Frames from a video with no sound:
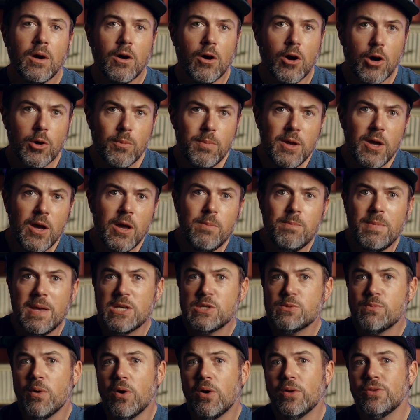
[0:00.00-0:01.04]
RBI
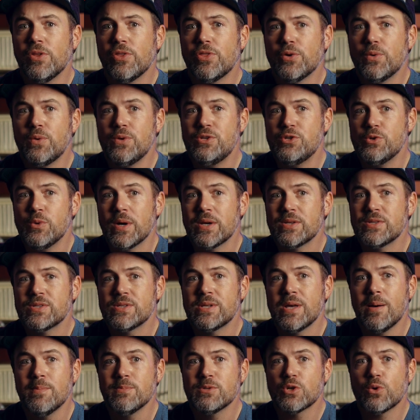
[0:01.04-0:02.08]
Baseball on the 32X
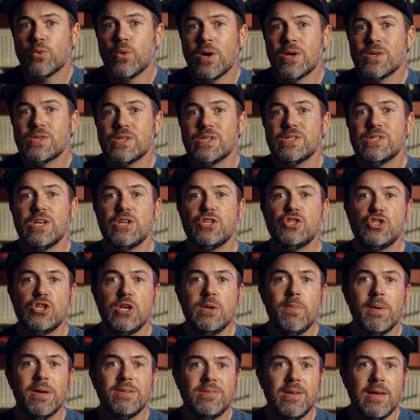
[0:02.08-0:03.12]
comes across as a
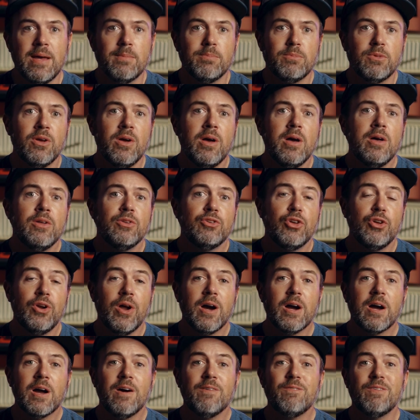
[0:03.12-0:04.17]
cheap attempt to
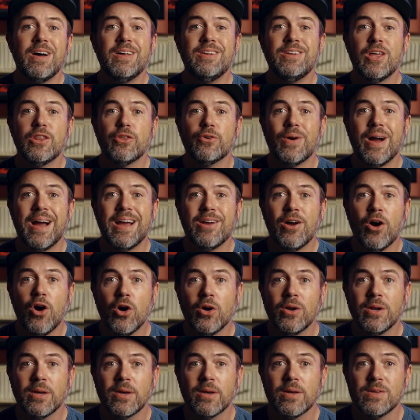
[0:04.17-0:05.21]
knock off another
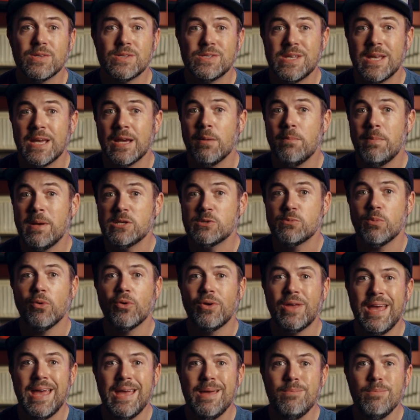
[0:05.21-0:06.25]
iconic Sega baseball
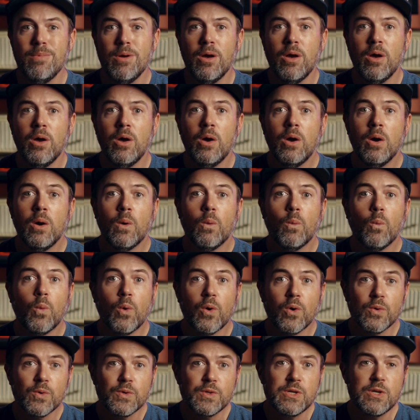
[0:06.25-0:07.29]
game,
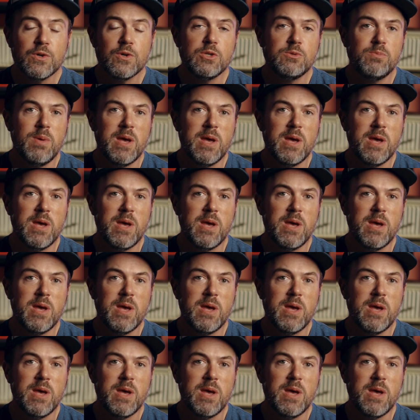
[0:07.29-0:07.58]
World Series